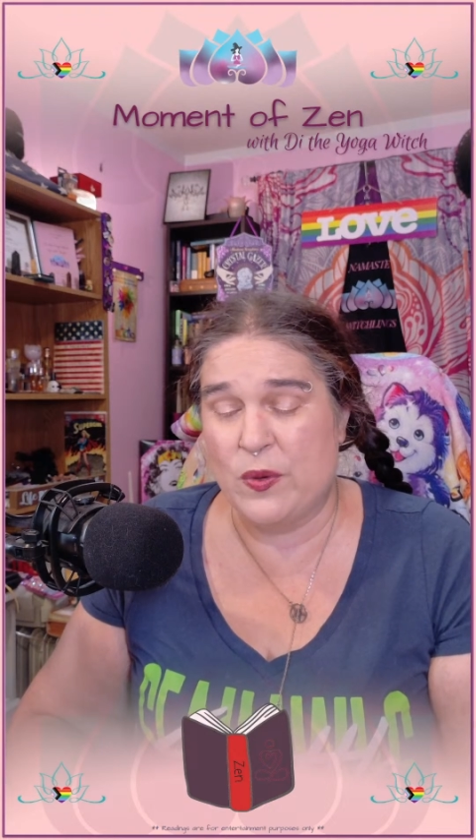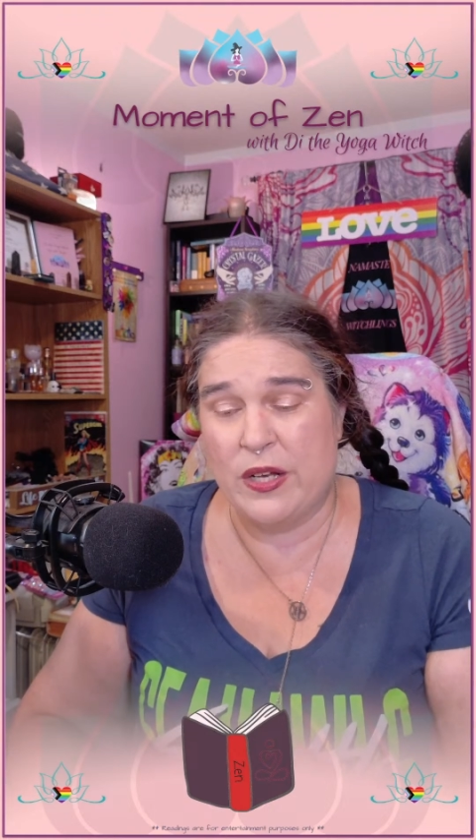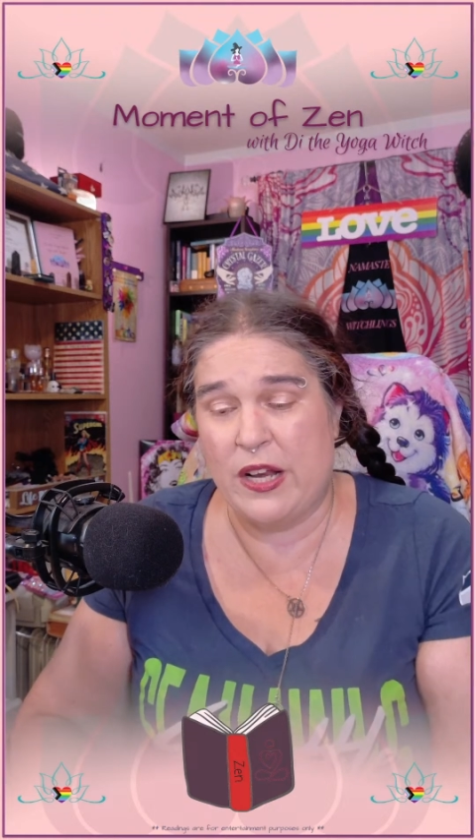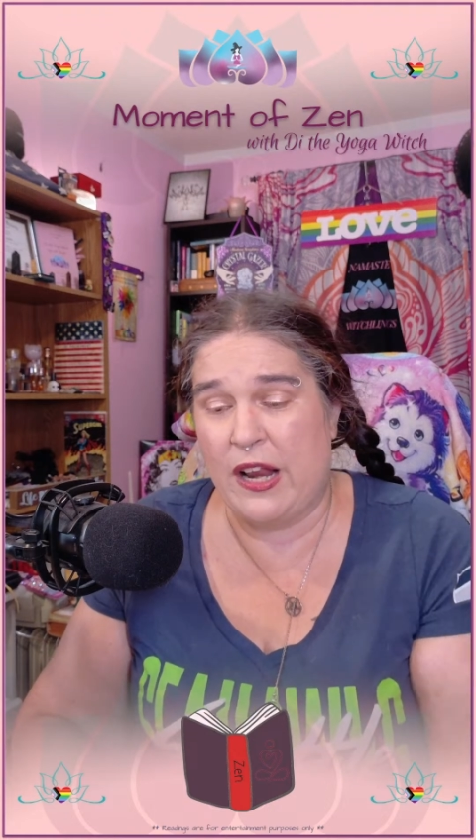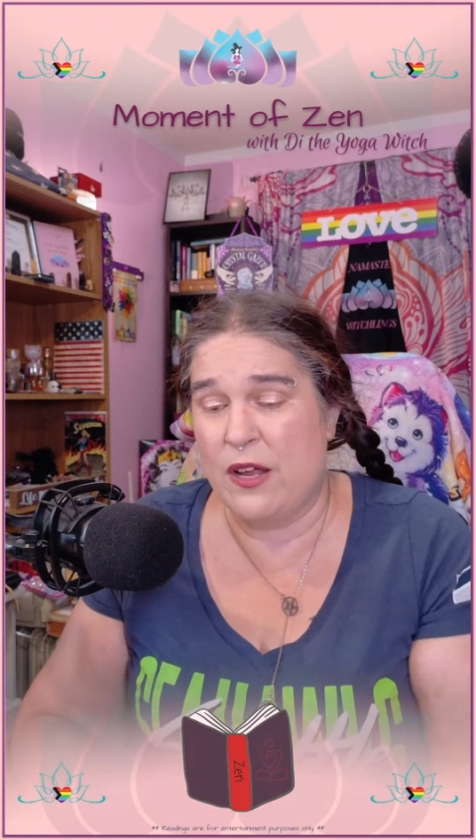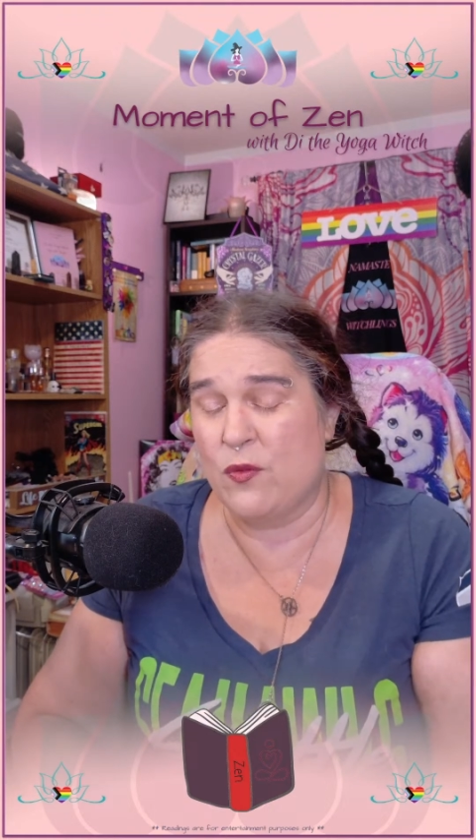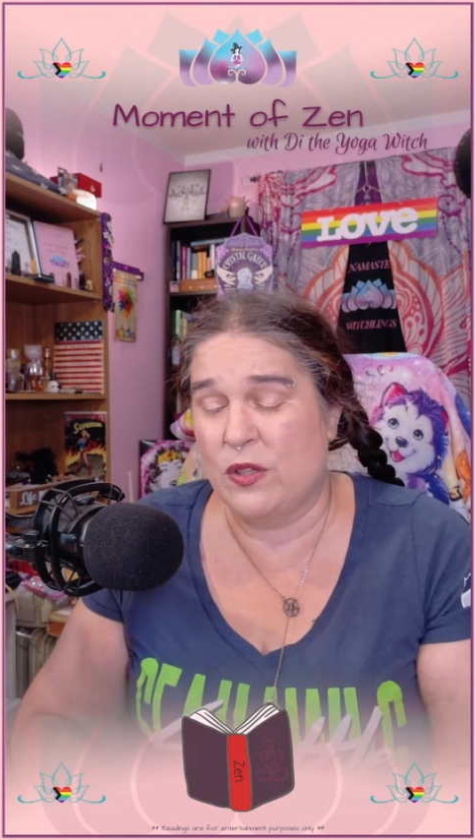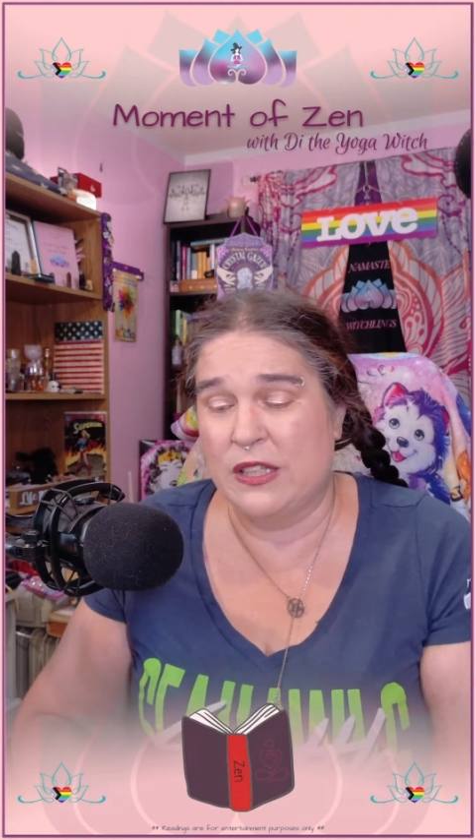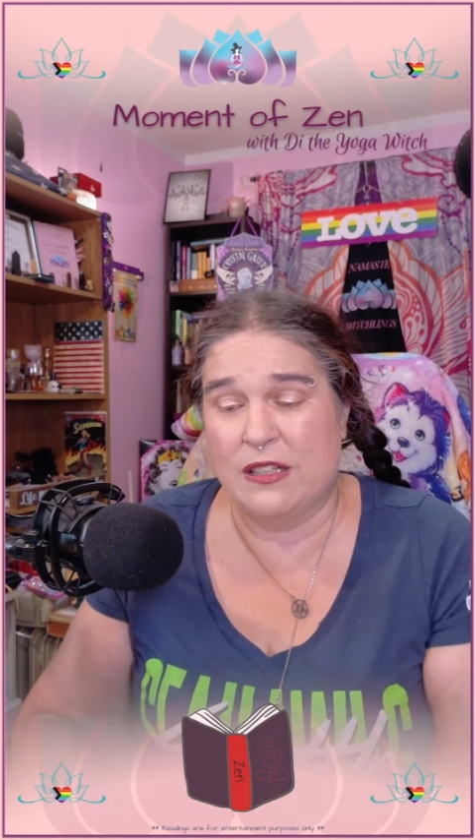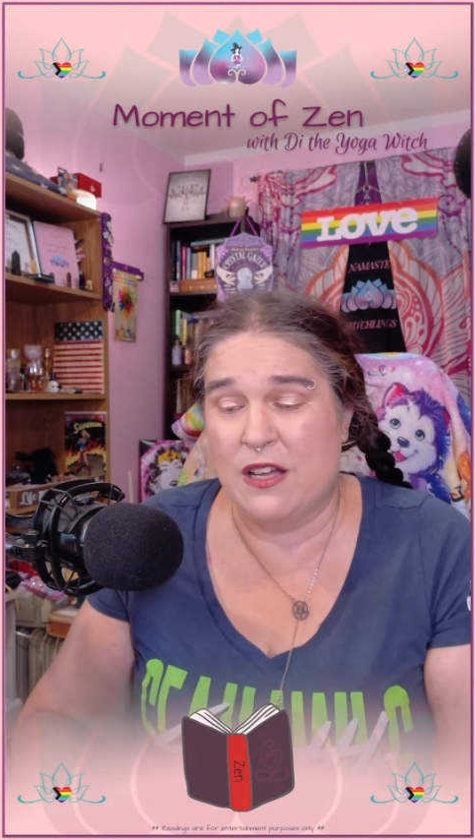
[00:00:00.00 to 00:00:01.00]
and it ain't
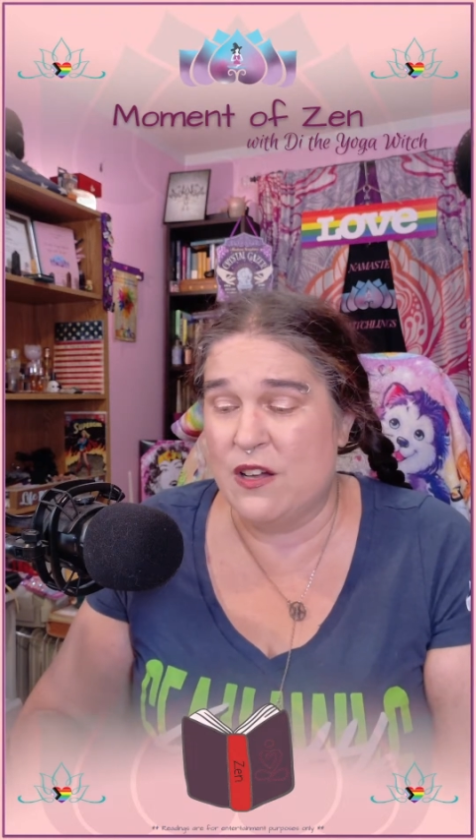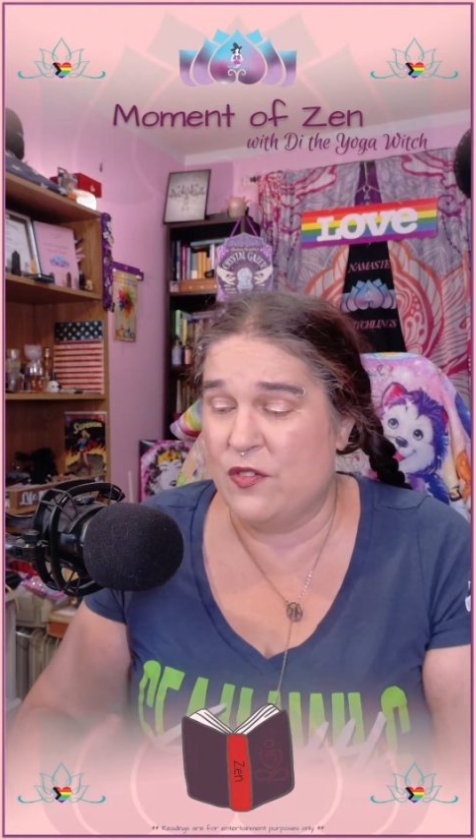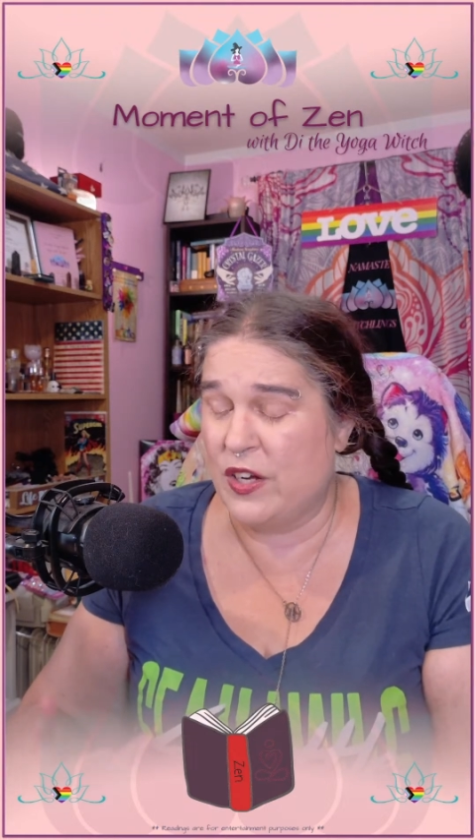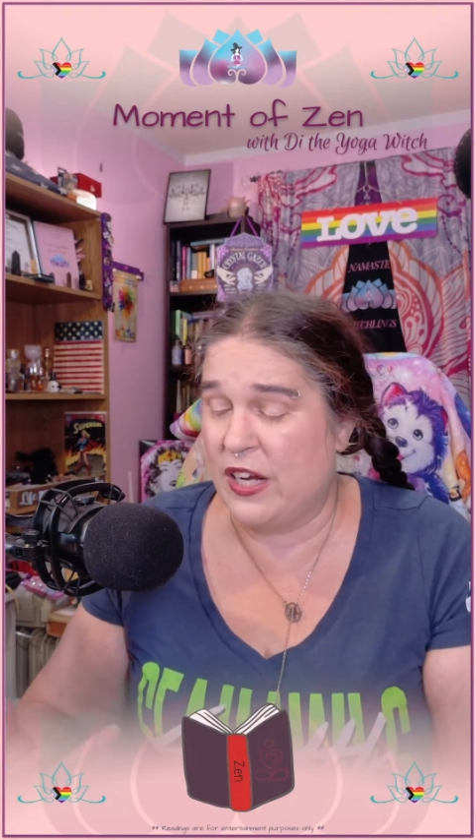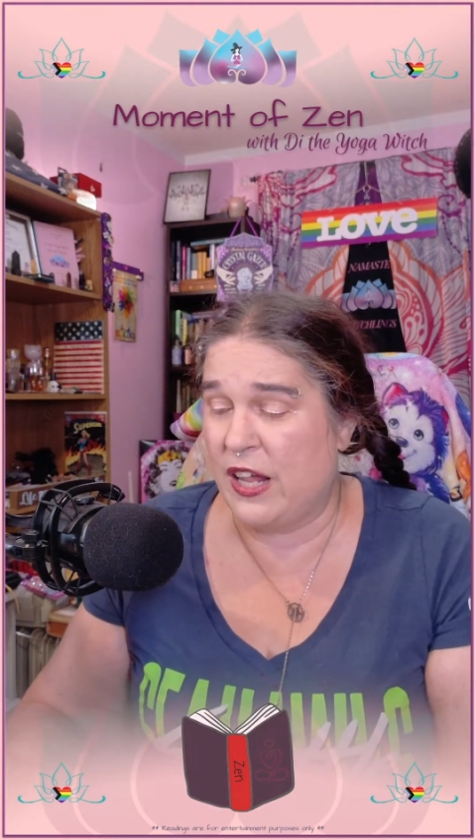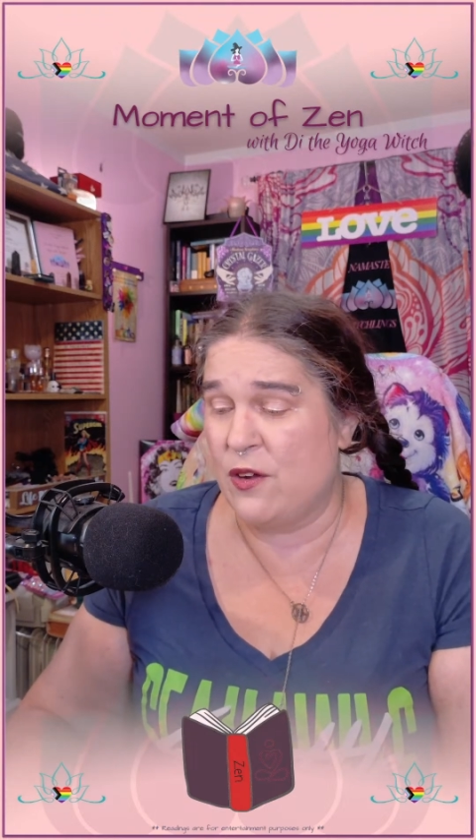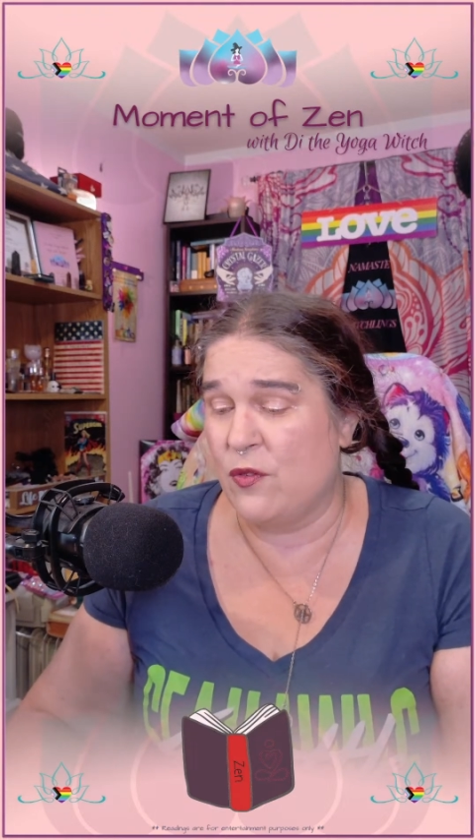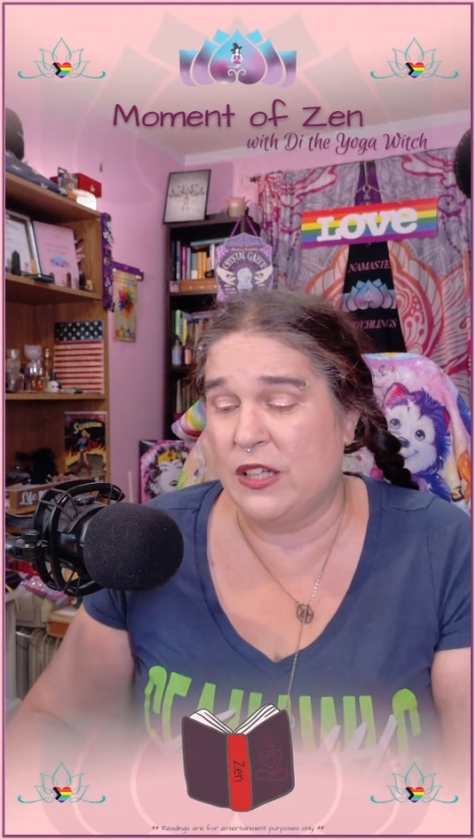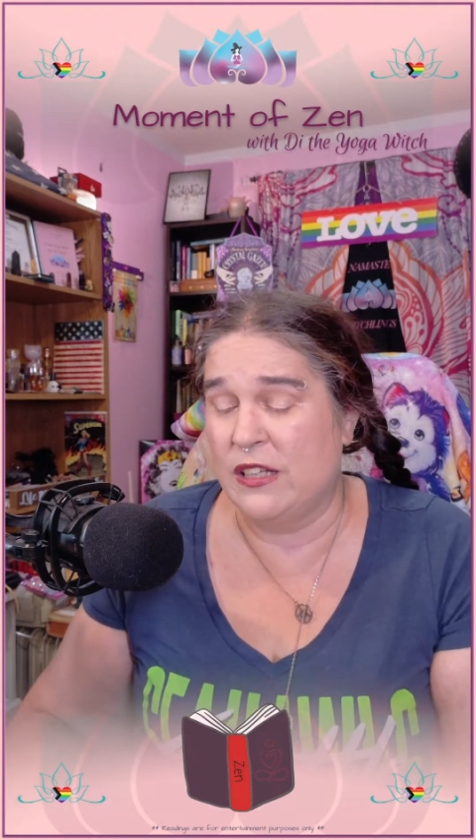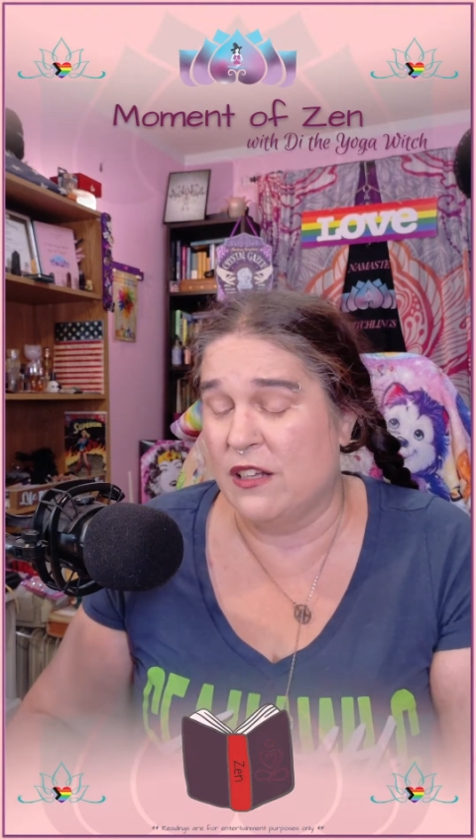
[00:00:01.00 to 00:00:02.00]
really love and it ain't
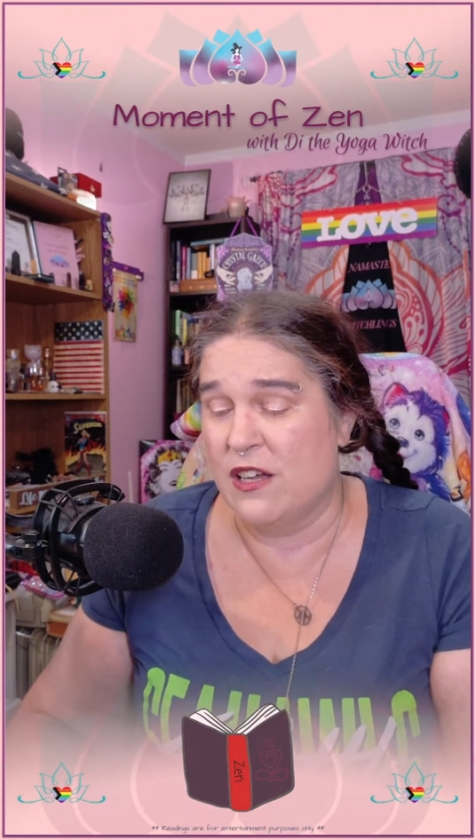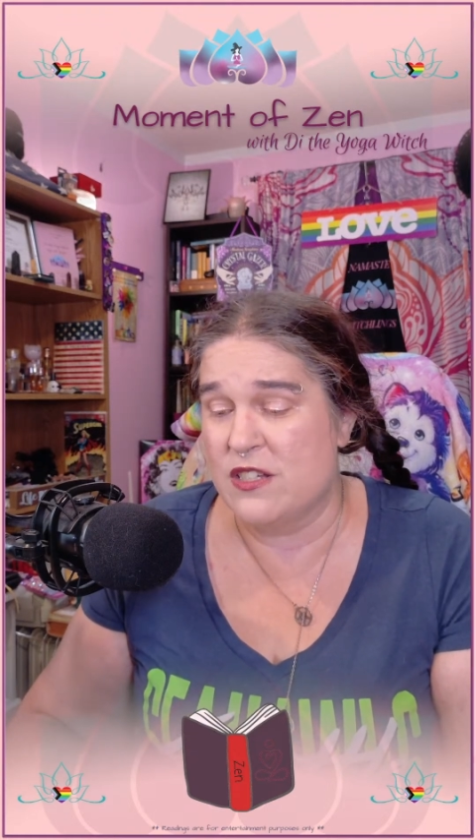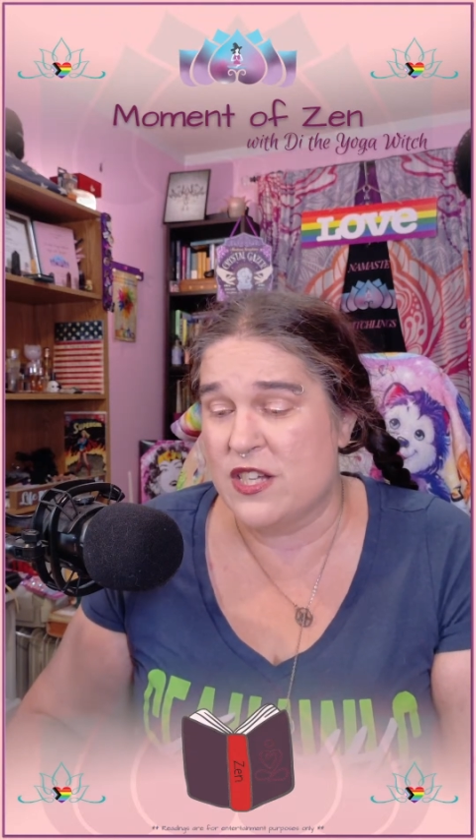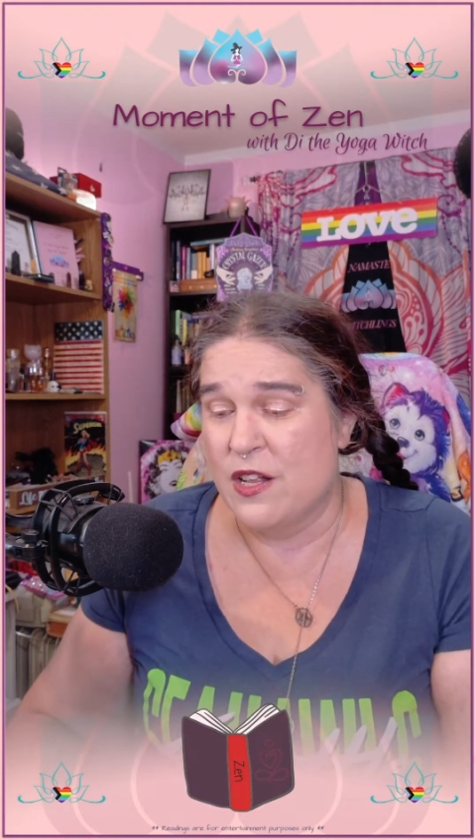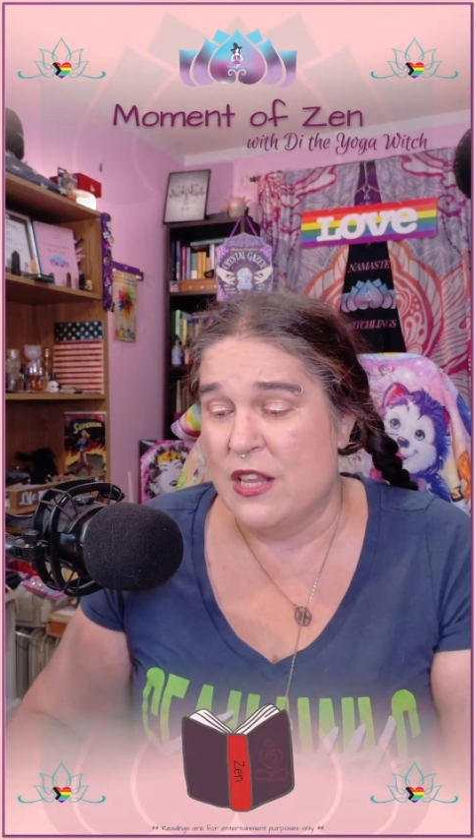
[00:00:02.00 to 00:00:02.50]
really lust,